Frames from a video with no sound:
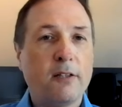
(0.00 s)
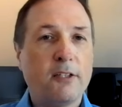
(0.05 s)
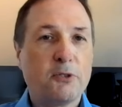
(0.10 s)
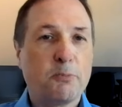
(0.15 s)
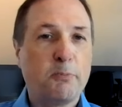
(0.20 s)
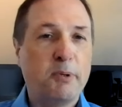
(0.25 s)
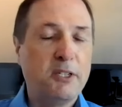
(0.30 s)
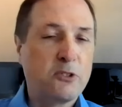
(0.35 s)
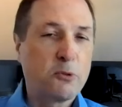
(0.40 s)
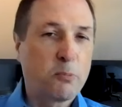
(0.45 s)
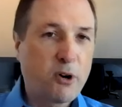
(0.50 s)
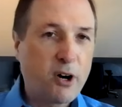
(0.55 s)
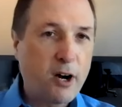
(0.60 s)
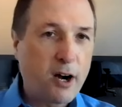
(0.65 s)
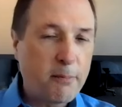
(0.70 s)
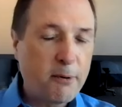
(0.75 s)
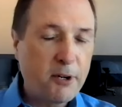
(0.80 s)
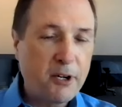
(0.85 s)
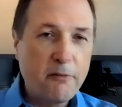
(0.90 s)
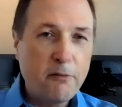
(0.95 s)
this piece of
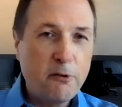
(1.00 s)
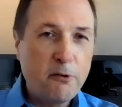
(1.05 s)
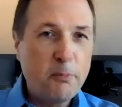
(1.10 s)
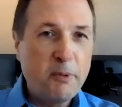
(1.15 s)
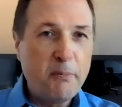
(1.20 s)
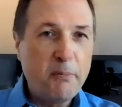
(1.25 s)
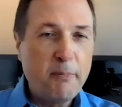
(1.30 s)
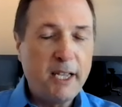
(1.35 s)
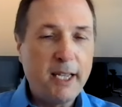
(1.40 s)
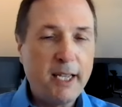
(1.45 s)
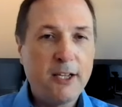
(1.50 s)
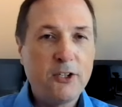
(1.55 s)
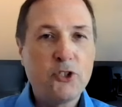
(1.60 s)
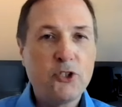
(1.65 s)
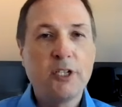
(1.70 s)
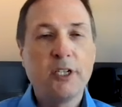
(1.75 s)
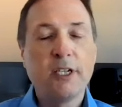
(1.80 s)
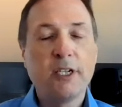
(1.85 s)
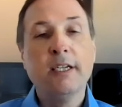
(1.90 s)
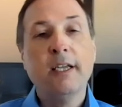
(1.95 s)
property we've been
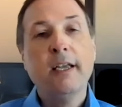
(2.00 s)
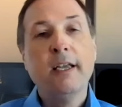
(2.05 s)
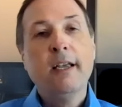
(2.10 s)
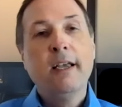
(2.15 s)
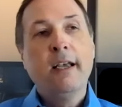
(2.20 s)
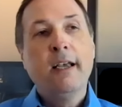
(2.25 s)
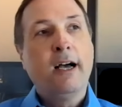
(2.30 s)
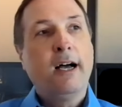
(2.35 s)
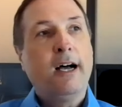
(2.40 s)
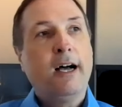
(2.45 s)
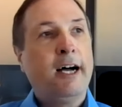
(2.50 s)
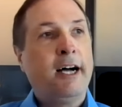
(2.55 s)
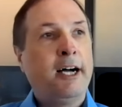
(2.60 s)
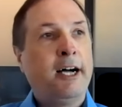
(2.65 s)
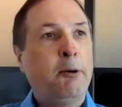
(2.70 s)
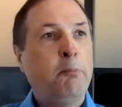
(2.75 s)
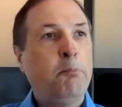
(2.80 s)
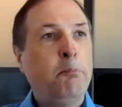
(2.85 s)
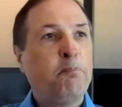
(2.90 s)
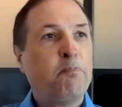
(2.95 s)
managing.
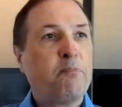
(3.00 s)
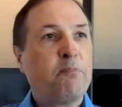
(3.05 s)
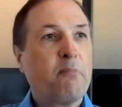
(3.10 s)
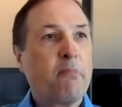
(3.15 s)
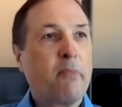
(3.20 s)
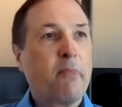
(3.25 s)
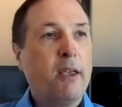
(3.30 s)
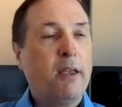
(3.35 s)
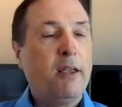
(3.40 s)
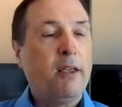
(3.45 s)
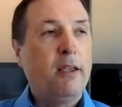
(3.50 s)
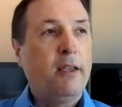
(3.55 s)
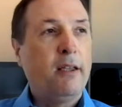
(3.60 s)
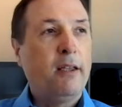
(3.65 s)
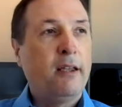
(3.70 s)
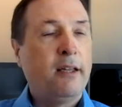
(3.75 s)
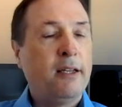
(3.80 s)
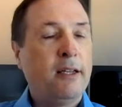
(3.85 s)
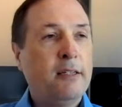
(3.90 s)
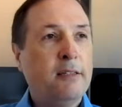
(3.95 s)

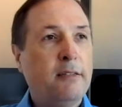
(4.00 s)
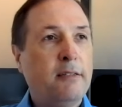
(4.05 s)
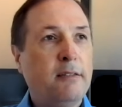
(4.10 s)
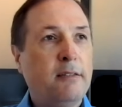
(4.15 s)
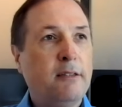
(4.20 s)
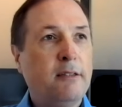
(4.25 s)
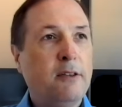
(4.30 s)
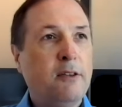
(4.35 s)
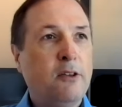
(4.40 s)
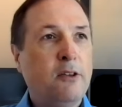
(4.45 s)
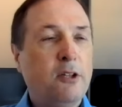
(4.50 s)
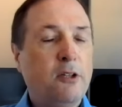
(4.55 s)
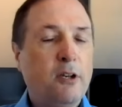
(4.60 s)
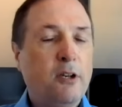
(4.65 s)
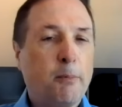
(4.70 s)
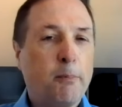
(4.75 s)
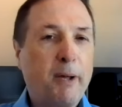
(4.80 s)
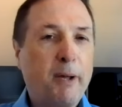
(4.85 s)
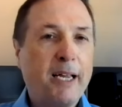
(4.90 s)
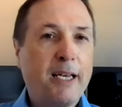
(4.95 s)
And
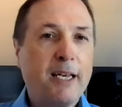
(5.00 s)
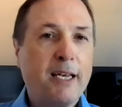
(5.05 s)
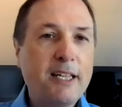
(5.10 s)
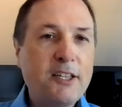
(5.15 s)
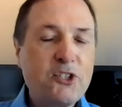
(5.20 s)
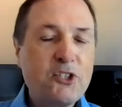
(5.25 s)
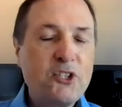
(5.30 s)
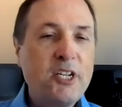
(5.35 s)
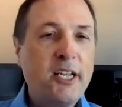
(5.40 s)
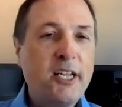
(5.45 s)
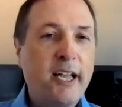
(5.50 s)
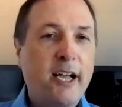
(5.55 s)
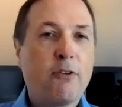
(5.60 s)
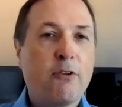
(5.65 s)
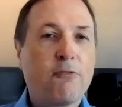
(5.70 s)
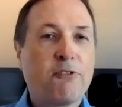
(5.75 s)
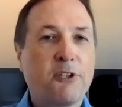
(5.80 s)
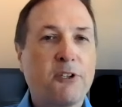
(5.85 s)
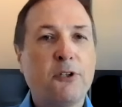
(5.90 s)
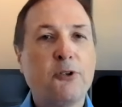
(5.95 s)
by listening
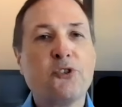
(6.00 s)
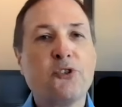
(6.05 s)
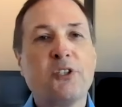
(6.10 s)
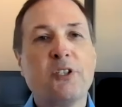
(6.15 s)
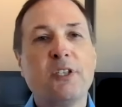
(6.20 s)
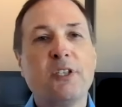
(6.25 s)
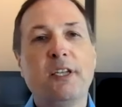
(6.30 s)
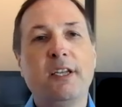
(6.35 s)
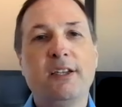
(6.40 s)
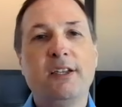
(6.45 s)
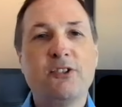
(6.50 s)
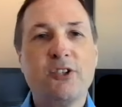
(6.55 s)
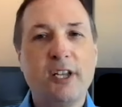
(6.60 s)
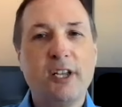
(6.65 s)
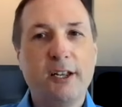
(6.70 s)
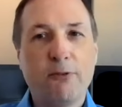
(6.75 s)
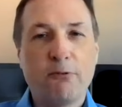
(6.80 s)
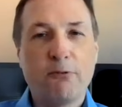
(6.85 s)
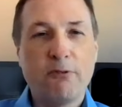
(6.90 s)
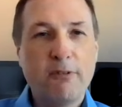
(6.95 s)
out for those things
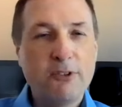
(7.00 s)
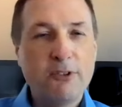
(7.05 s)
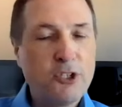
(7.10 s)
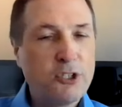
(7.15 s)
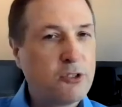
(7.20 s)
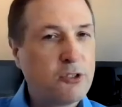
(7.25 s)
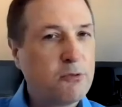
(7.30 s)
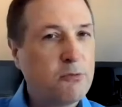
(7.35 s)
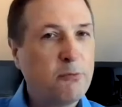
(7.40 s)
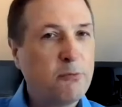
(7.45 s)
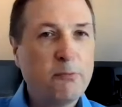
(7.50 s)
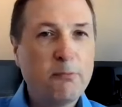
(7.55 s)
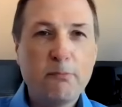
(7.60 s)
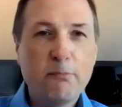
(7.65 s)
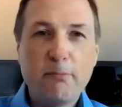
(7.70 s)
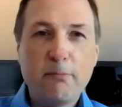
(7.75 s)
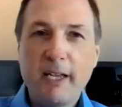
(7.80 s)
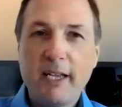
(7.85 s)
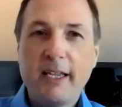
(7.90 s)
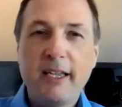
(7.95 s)
and just
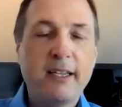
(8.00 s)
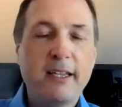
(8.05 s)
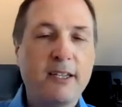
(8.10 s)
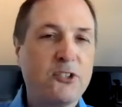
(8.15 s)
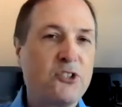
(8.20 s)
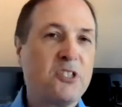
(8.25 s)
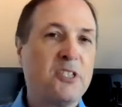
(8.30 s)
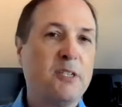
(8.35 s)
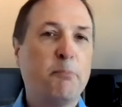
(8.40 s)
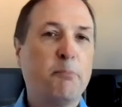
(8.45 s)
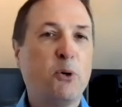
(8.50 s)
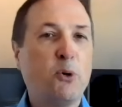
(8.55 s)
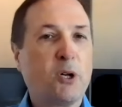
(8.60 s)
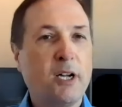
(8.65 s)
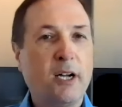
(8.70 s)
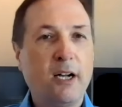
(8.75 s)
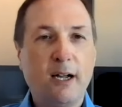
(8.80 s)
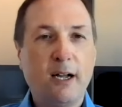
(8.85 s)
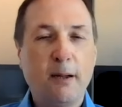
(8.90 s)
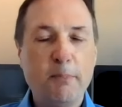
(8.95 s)
making a simple
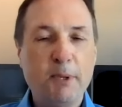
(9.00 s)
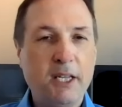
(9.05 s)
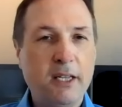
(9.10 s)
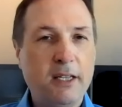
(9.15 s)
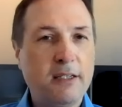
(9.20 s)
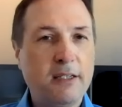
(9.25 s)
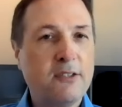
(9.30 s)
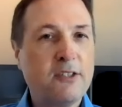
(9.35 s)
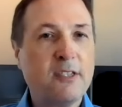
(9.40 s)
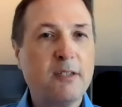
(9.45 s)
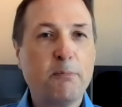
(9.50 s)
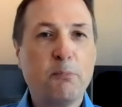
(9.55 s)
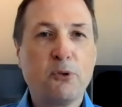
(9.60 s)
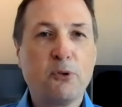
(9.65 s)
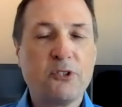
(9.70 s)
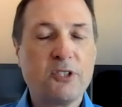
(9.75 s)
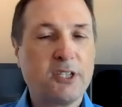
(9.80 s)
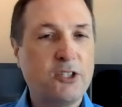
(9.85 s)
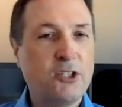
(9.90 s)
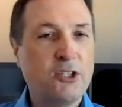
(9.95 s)
comment,
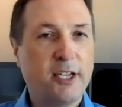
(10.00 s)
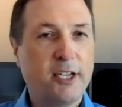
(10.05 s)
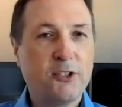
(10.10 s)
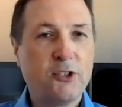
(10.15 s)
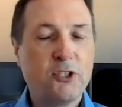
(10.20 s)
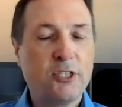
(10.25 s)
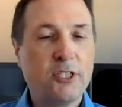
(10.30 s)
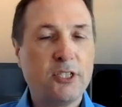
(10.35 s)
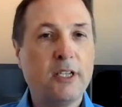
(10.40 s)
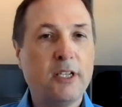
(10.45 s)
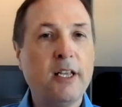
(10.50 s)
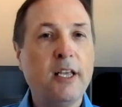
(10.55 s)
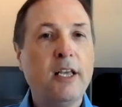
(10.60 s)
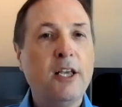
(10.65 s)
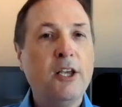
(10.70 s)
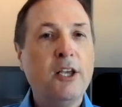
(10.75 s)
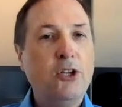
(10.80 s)
simple suggestion,